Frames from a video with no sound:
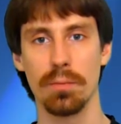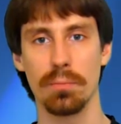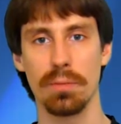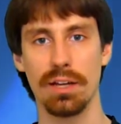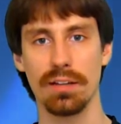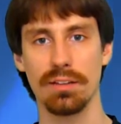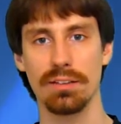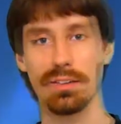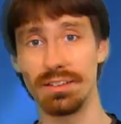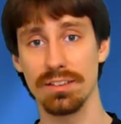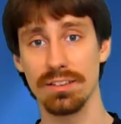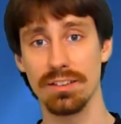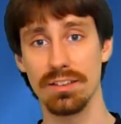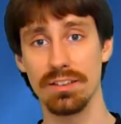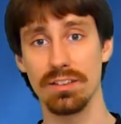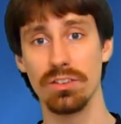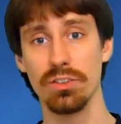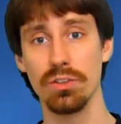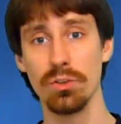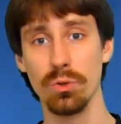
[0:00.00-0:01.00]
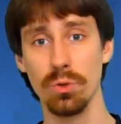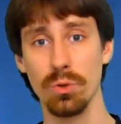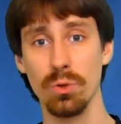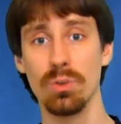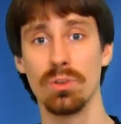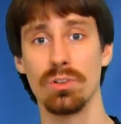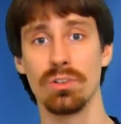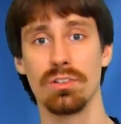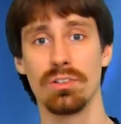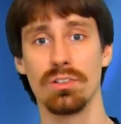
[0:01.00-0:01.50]
But the new
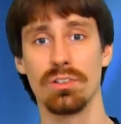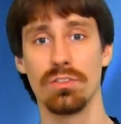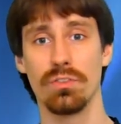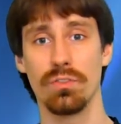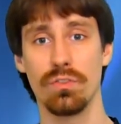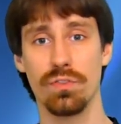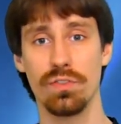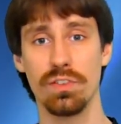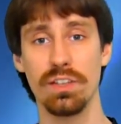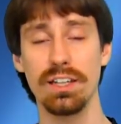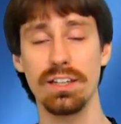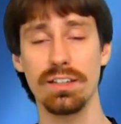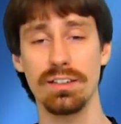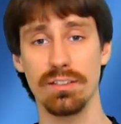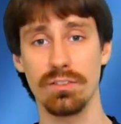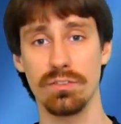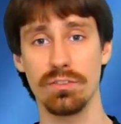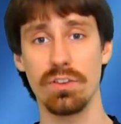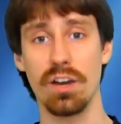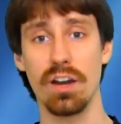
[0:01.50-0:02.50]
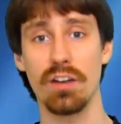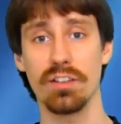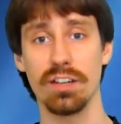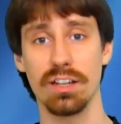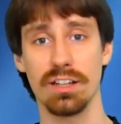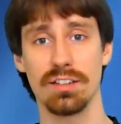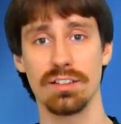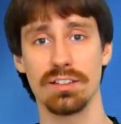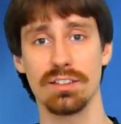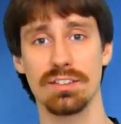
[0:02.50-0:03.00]
fleet
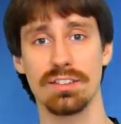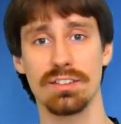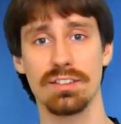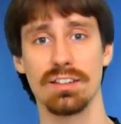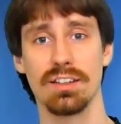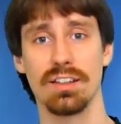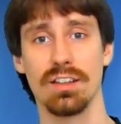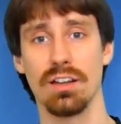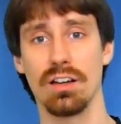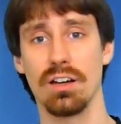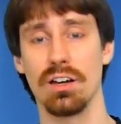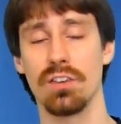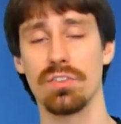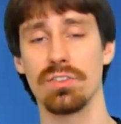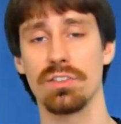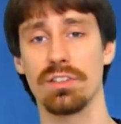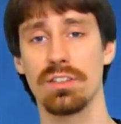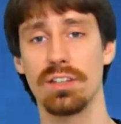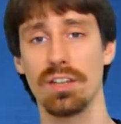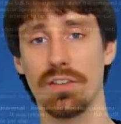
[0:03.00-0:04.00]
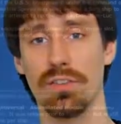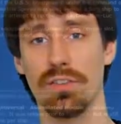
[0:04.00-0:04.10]
variants of the tier